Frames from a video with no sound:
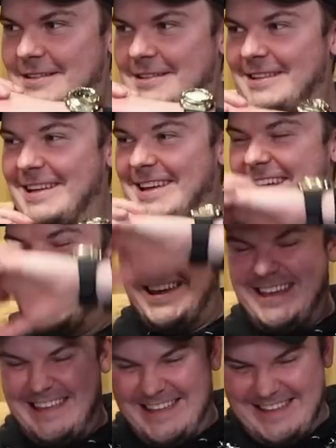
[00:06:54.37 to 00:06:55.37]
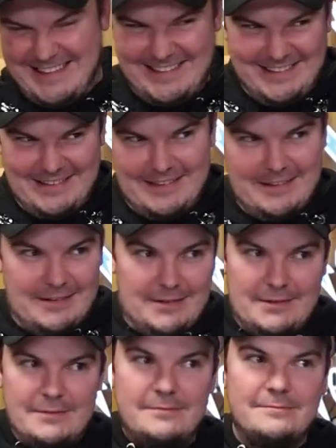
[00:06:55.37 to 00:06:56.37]

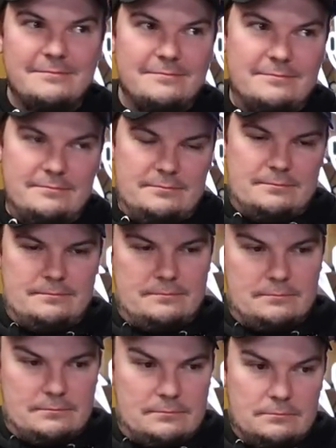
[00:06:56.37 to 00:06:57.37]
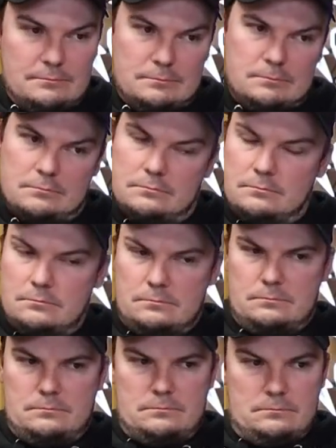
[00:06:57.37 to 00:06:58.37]

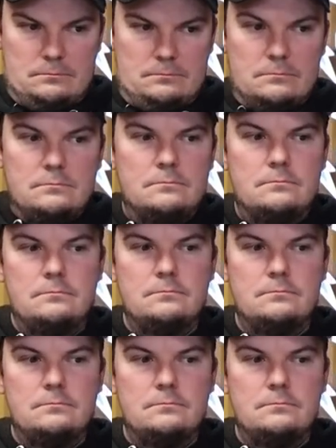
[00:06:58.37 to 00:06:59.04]
No words are spoken by the person on screen.